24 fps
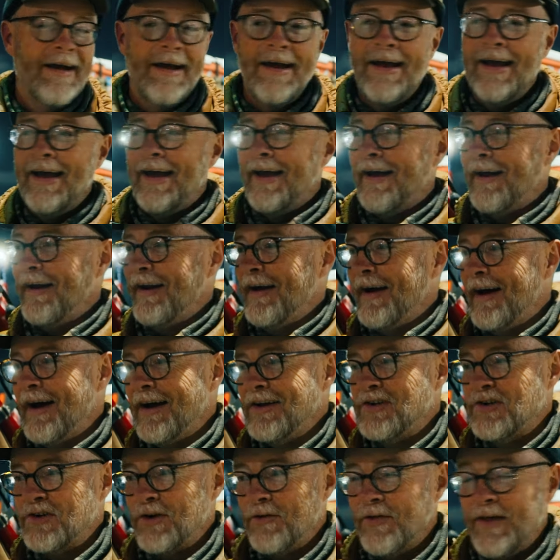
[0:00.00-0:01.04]
And uh,
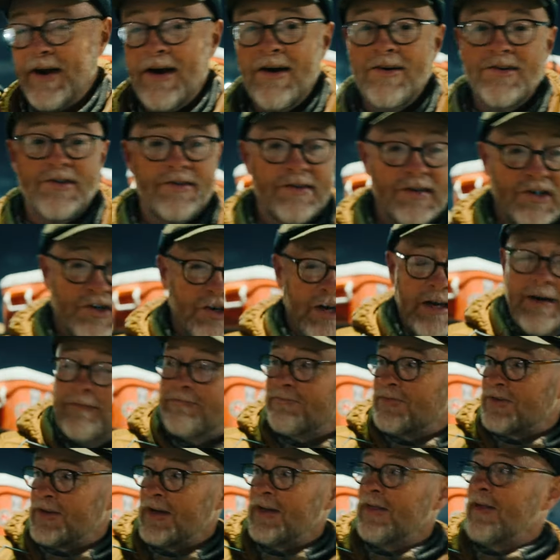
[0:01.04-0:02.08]
so there's the
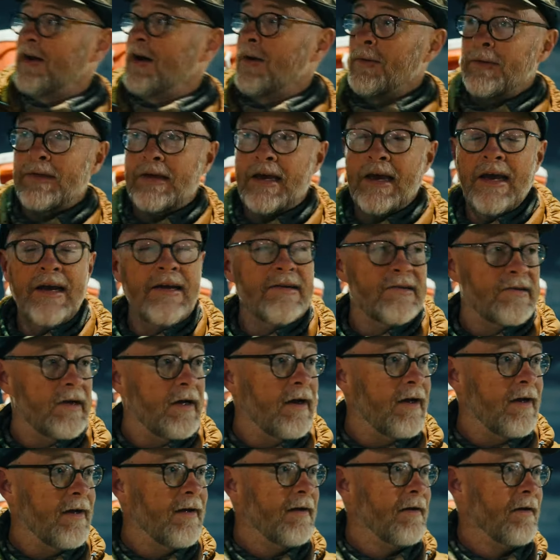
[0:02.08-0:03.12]
Jeep sitting there with keys
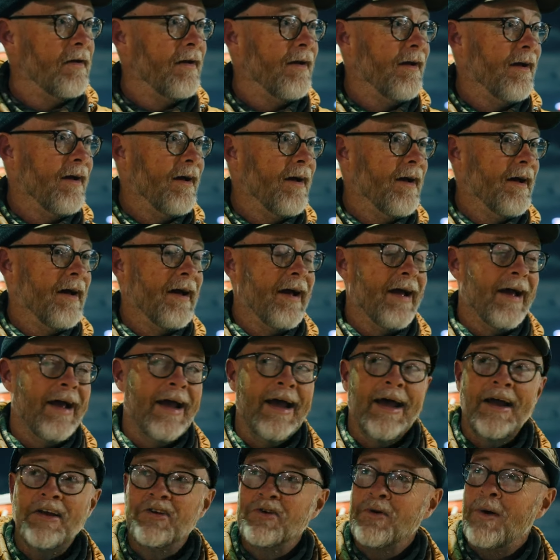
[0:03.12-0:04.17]
in it.
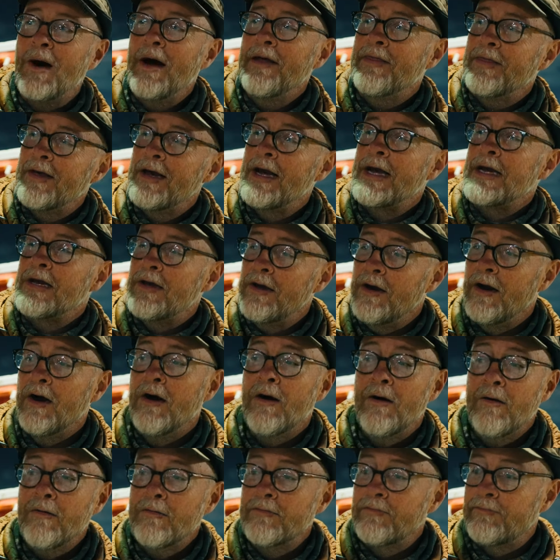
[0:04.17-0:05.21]
And so I think, you
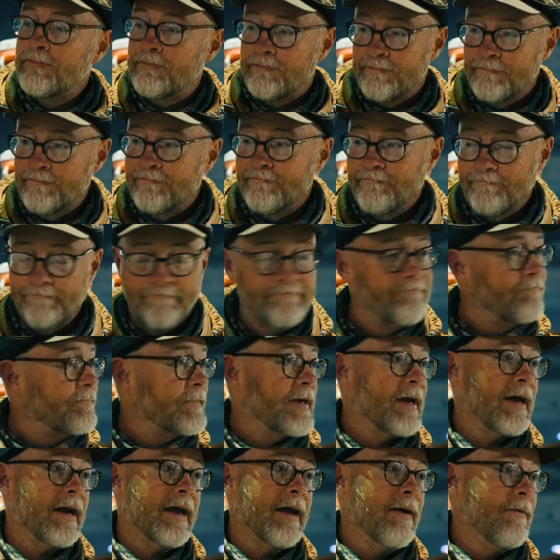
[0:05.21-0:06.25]
know,
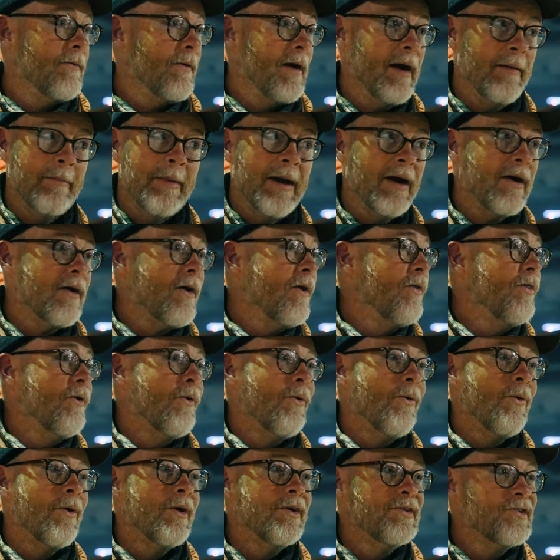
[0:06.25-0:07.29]
gotta get right back on the
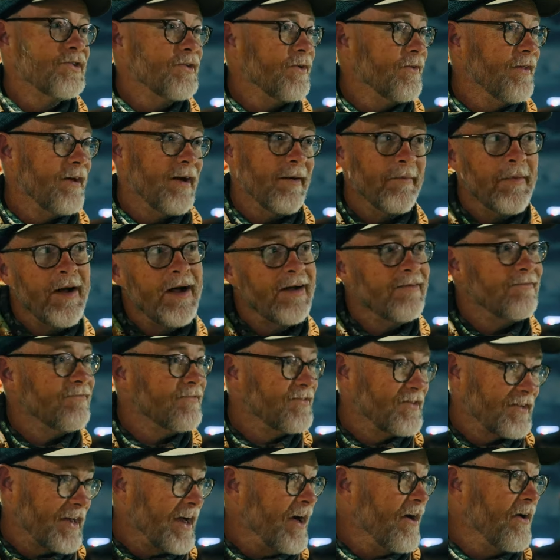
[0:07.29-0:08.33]
horse so that I'm not
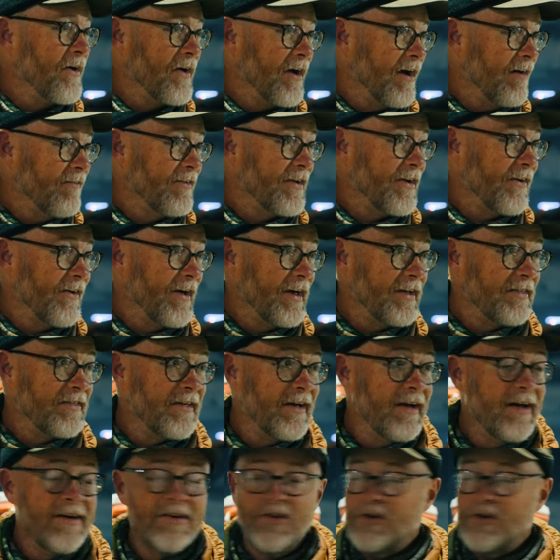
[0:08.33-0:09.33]
scared of it or anything.